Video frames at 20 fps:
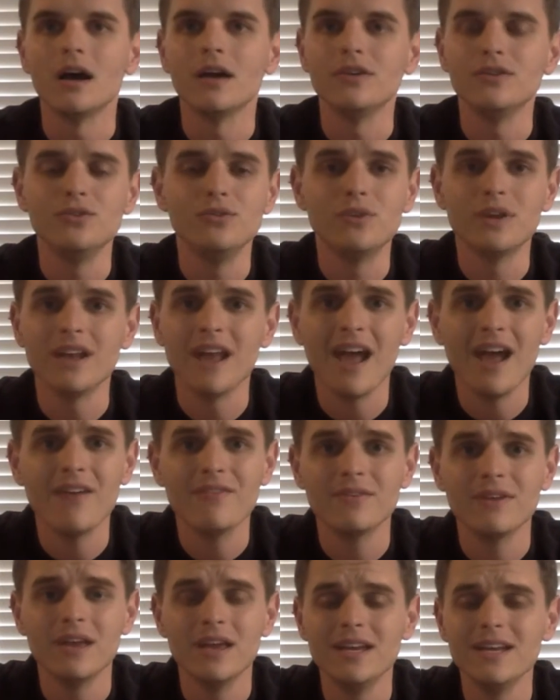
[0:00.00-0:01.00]
You can
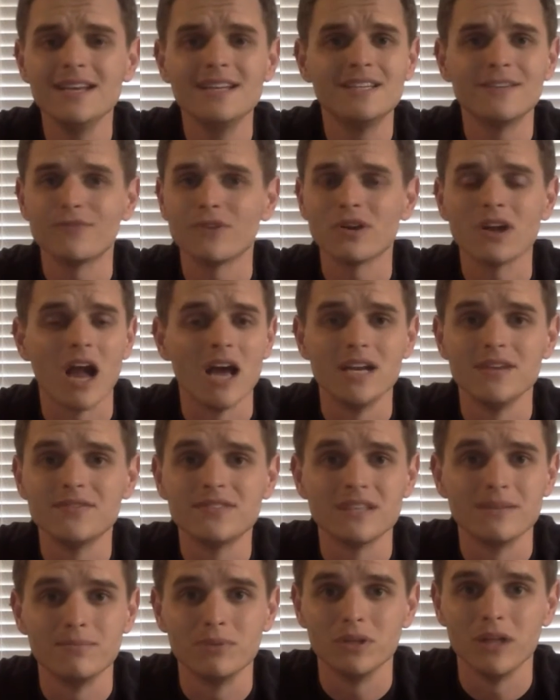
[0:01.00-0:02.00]
have any different kind of
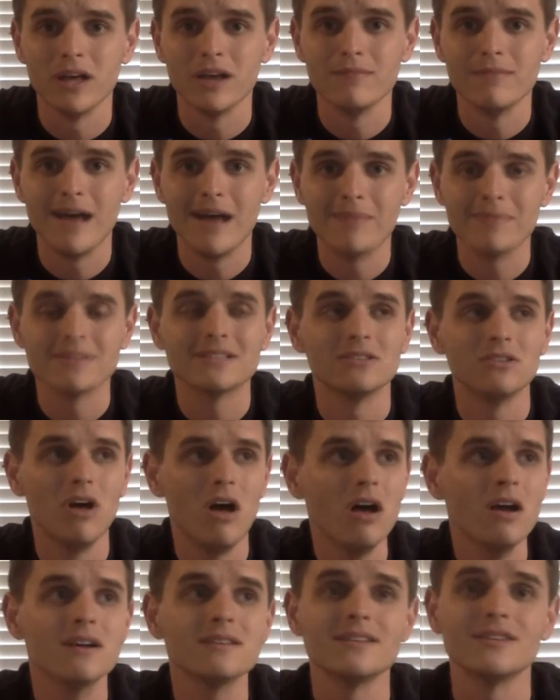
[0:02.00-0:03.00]
symbol on a map as
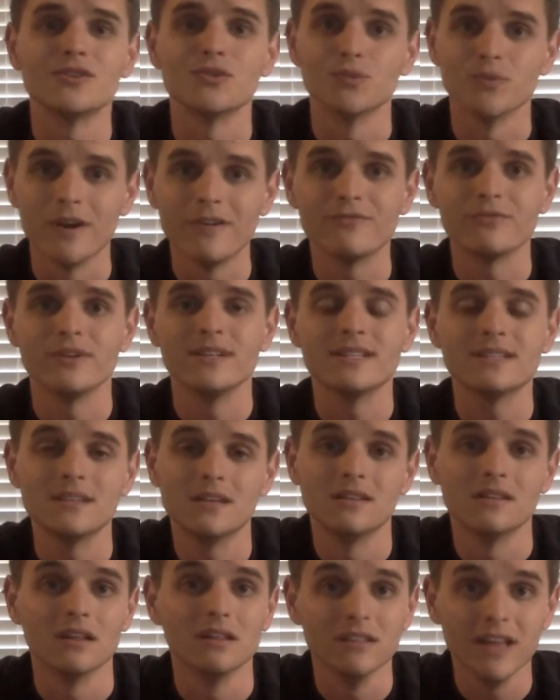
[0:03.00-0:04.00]
long as it's referenced
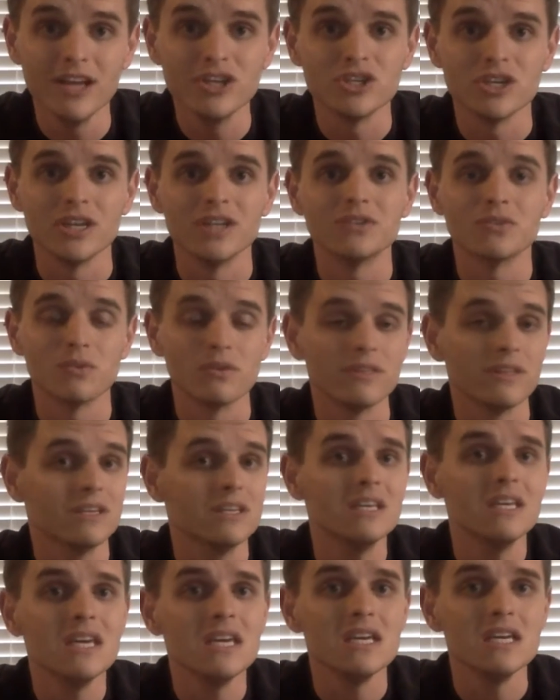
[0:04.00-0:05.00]
in the legend or the
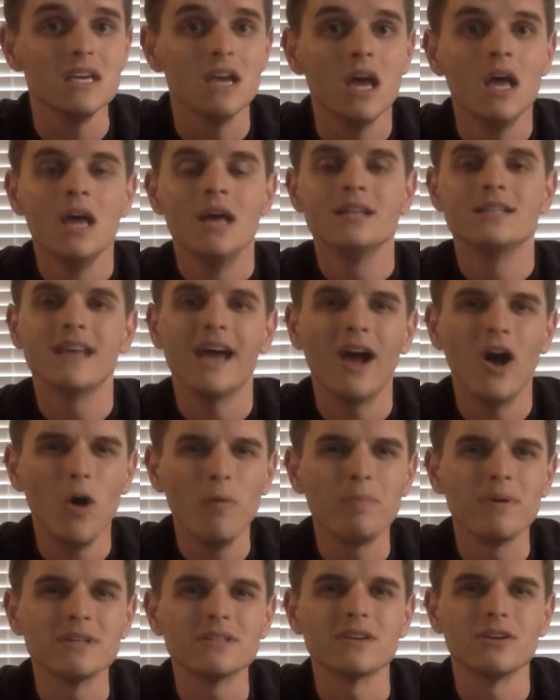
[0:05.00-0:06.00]
key to
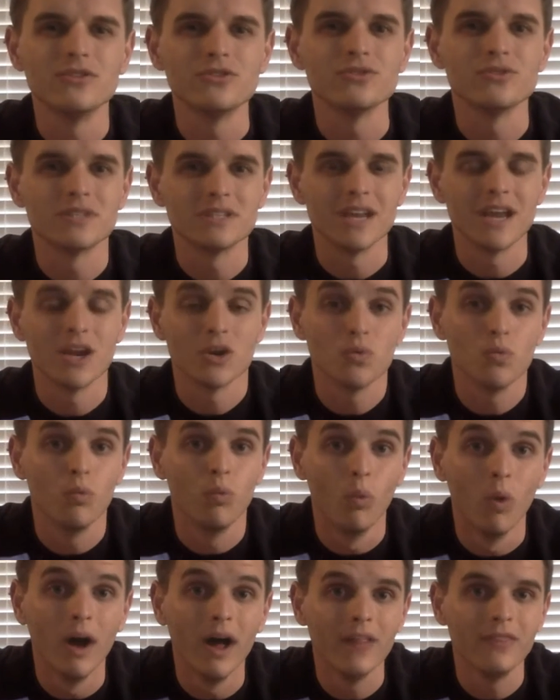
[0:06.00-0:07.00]
help us
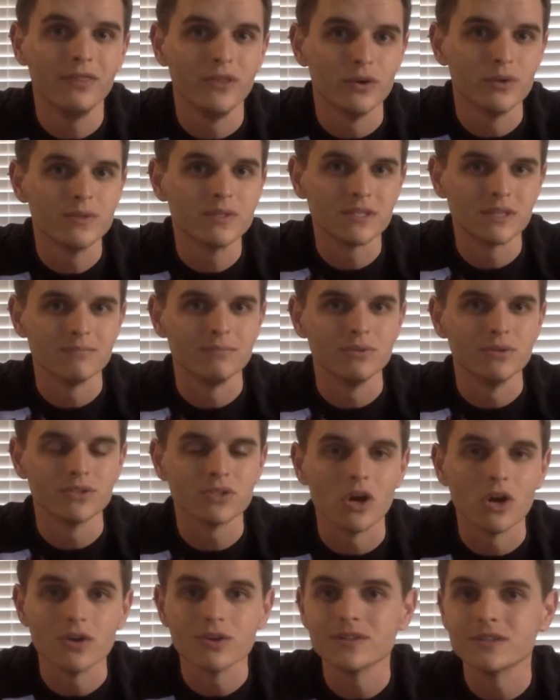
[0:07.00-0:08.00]
understand what those symbols
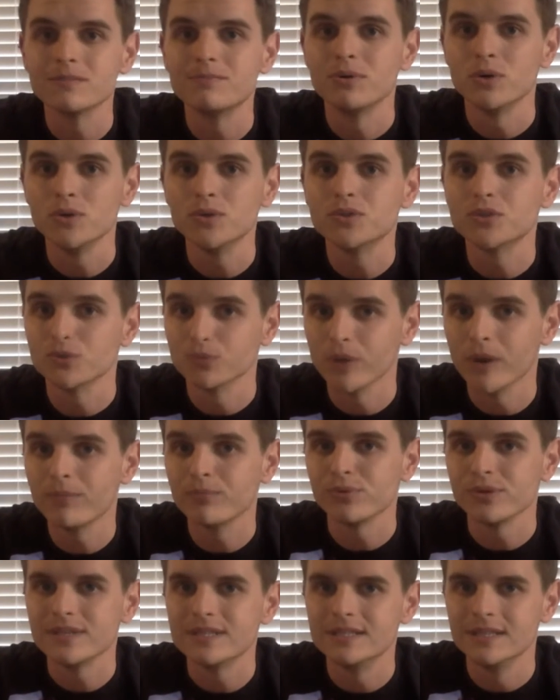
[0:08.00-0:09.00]
are supposed to
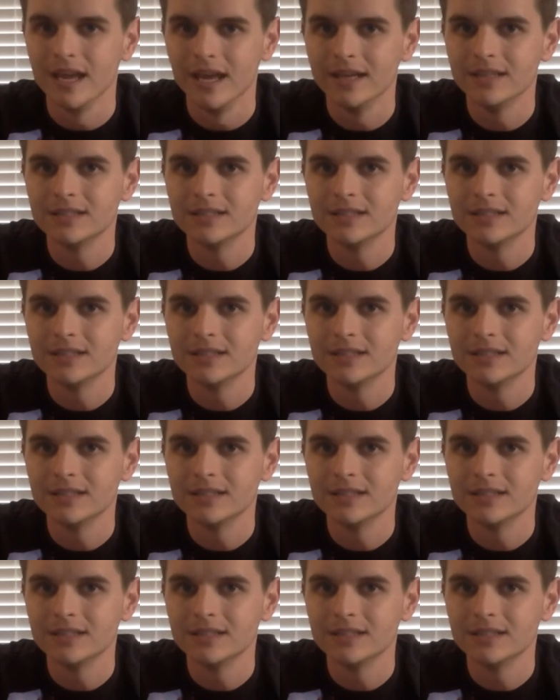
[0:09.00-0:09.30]
represent.